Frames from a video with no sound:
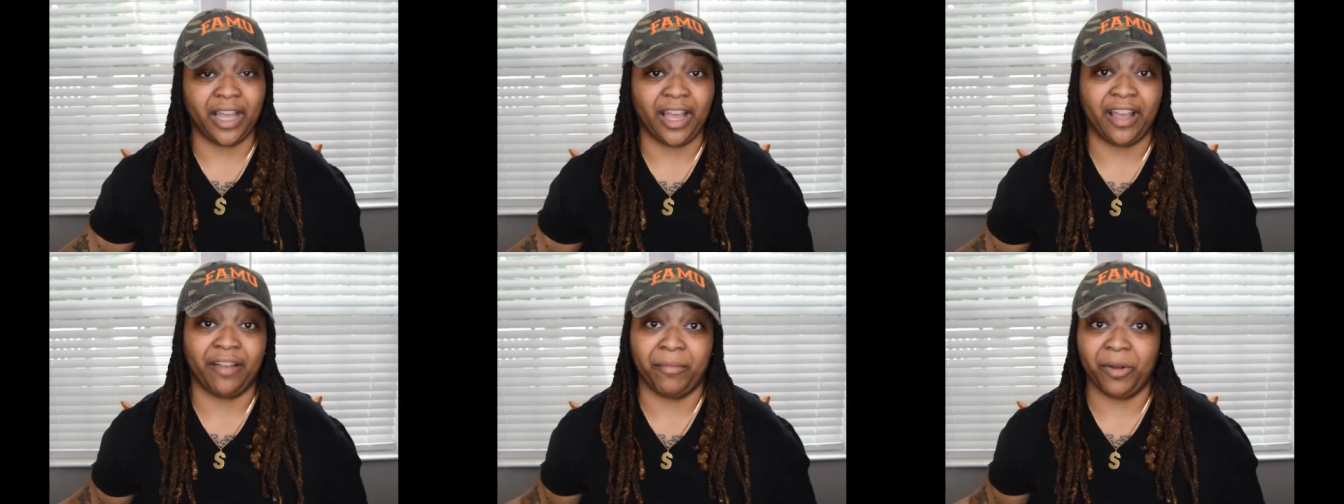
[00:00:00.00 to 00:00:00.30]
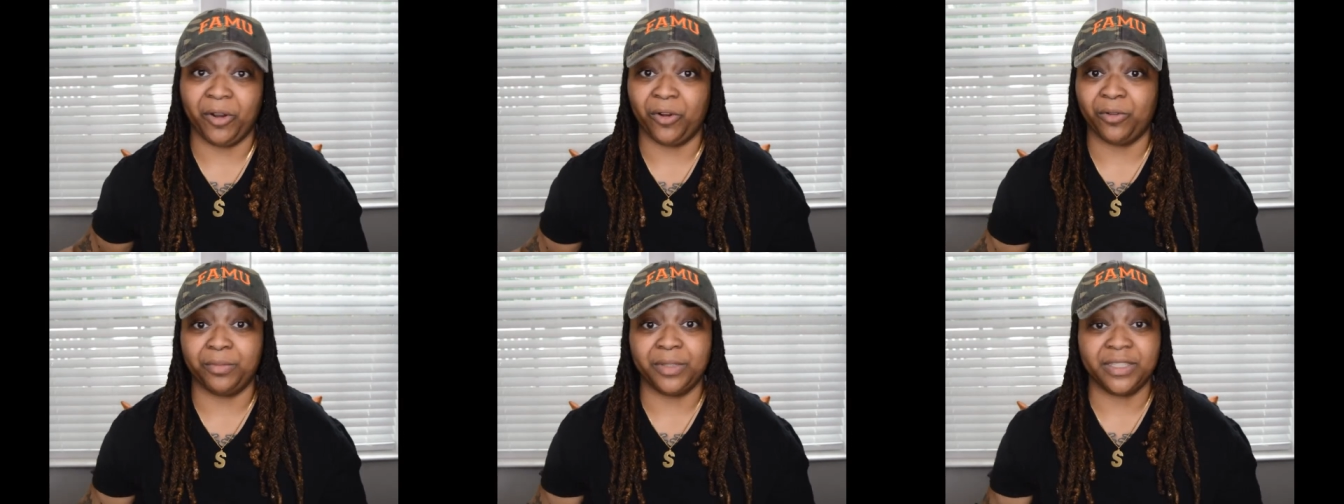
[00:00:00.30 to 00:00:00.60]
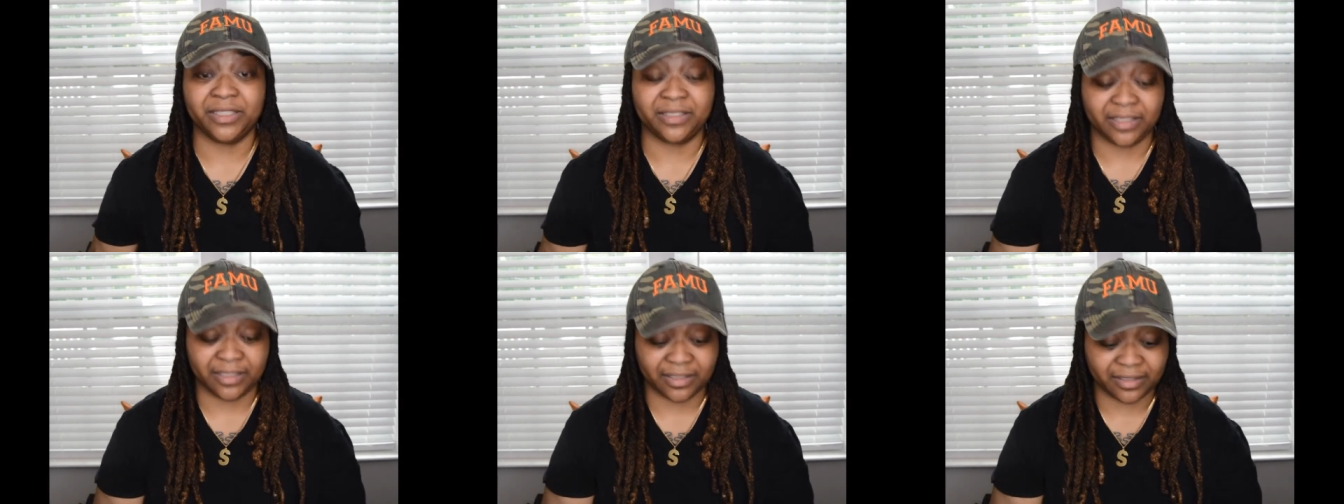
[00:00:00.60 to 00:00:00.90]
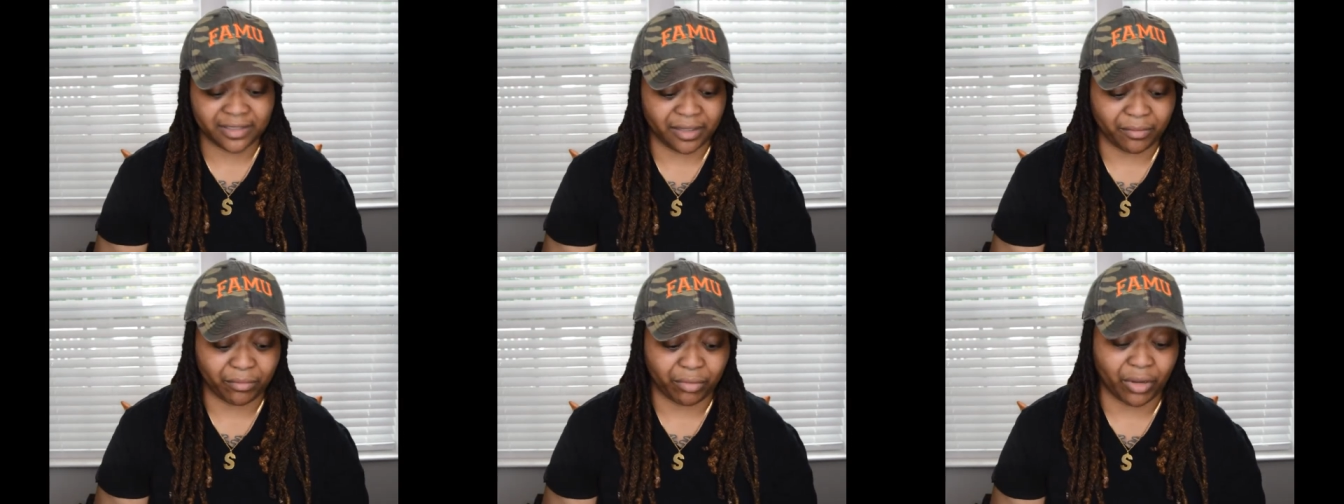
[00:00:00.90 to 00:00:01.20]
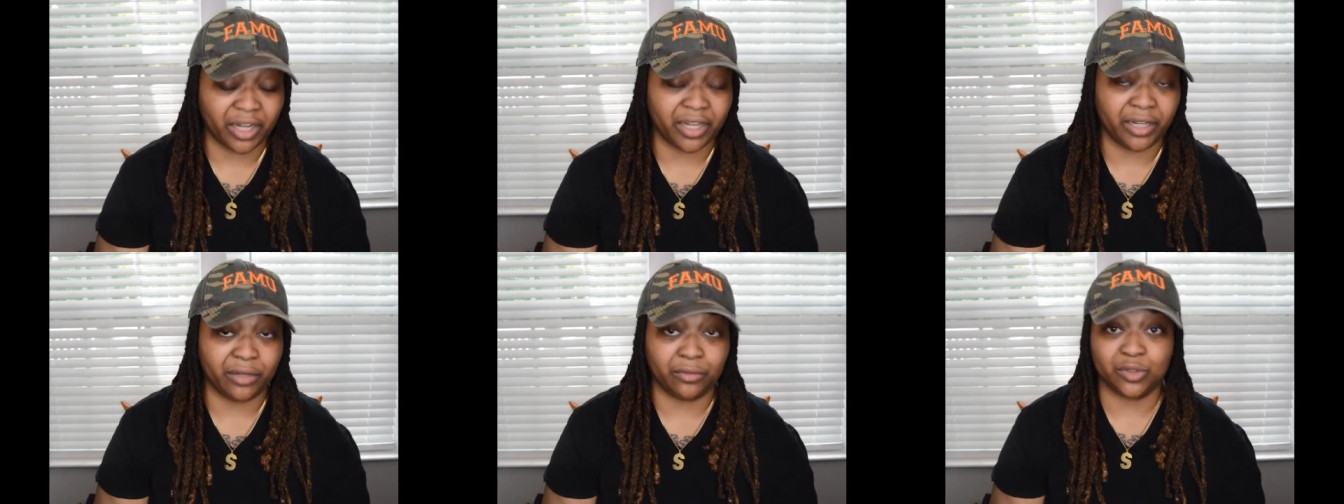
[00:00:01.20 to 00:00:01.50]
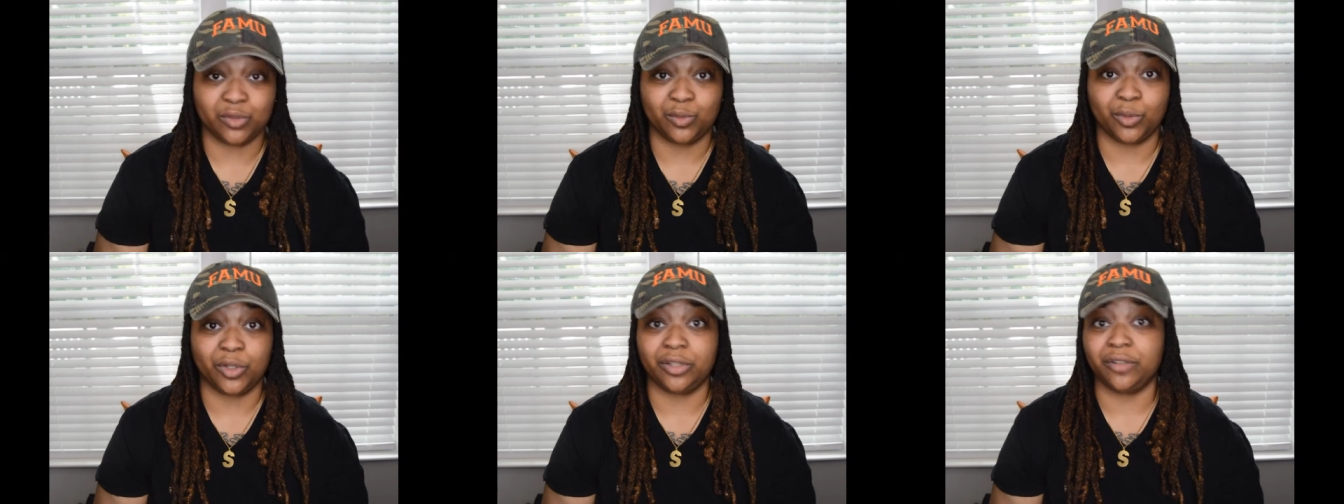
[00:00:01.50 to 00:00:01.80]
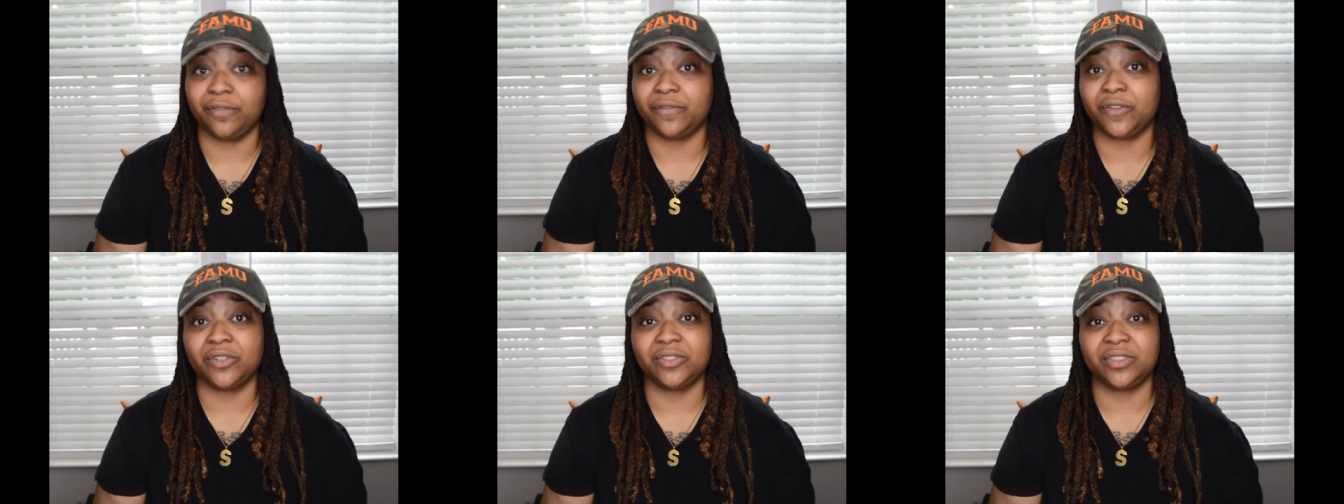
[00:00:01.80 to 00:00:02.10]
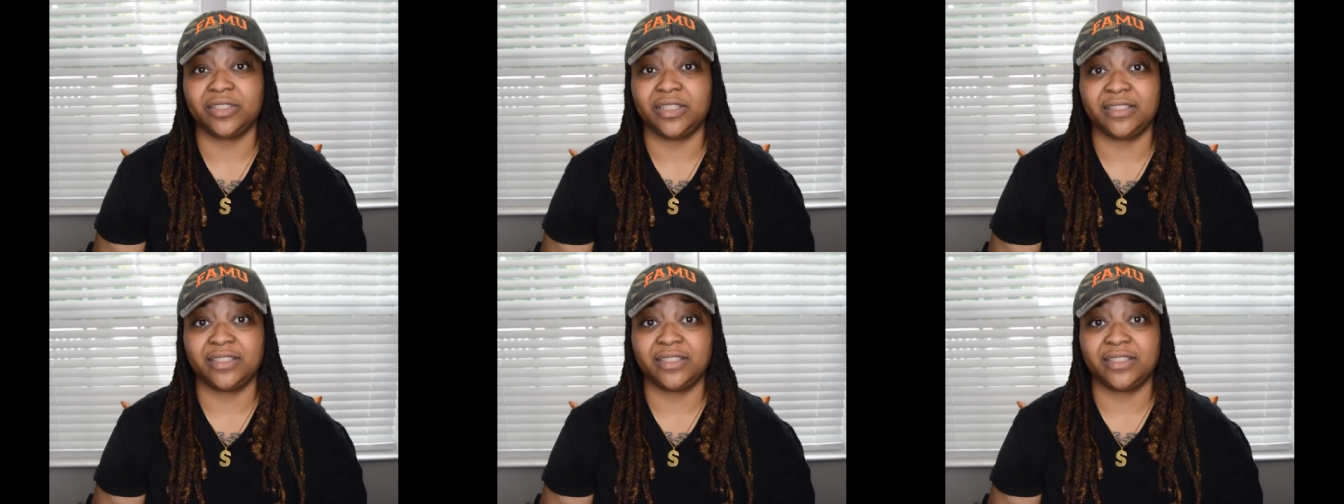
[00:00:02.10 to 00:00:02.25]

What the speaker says: I have my own business, and branding was one of the first